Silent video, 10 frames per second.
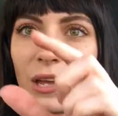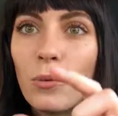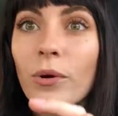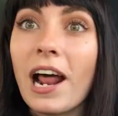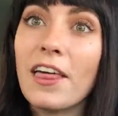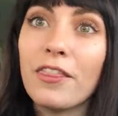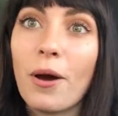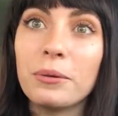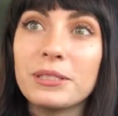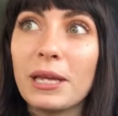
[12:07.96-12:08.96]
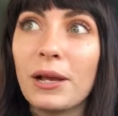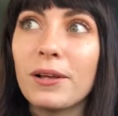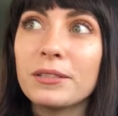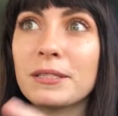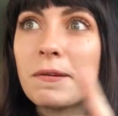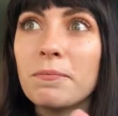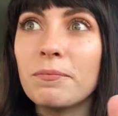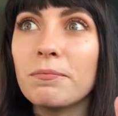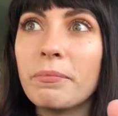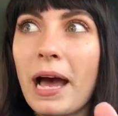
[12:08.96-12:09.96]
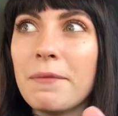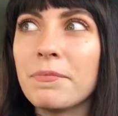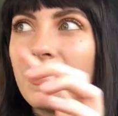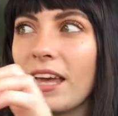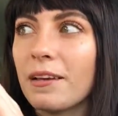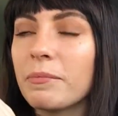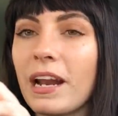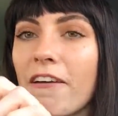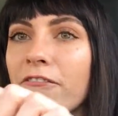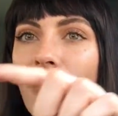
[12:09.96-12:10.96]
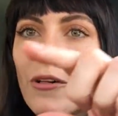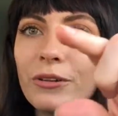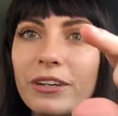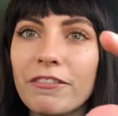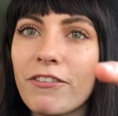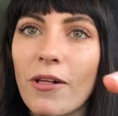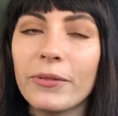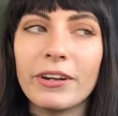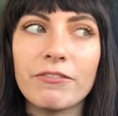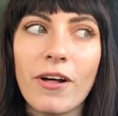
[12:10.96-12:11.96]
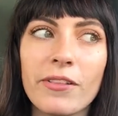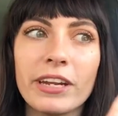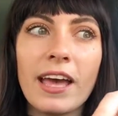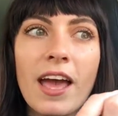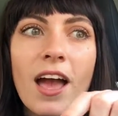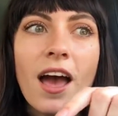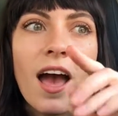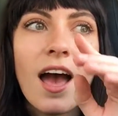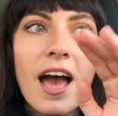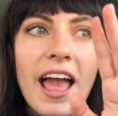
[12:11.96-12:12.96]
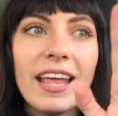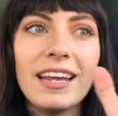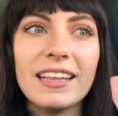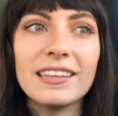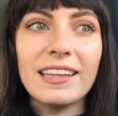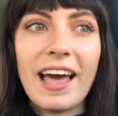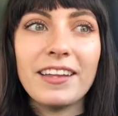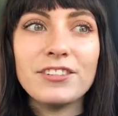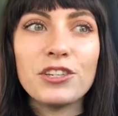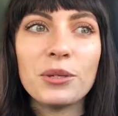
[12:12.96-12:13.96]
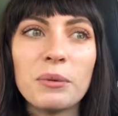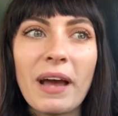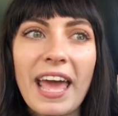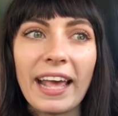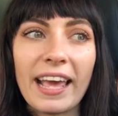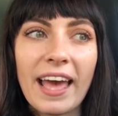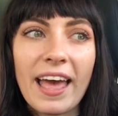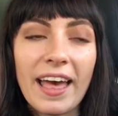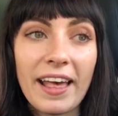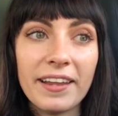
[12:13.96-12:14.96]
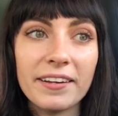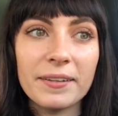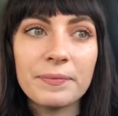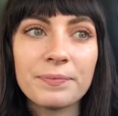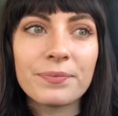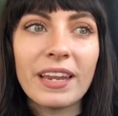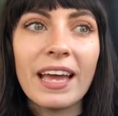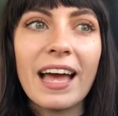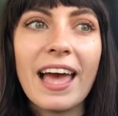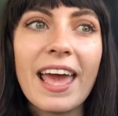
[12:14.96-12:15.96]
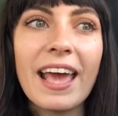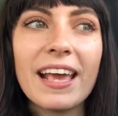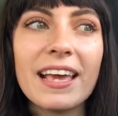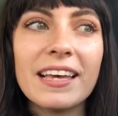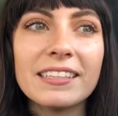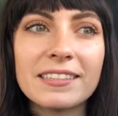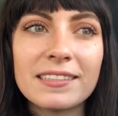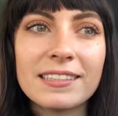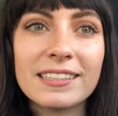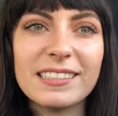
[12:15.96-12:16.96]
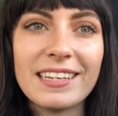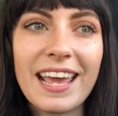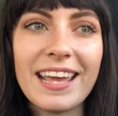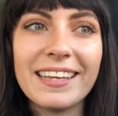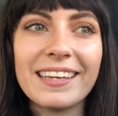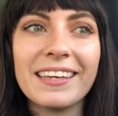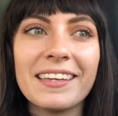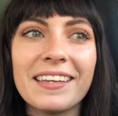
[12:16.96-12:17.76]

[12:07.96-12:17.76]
what I thought was like some pipe thing, but I followed it, and it led to a head. A snake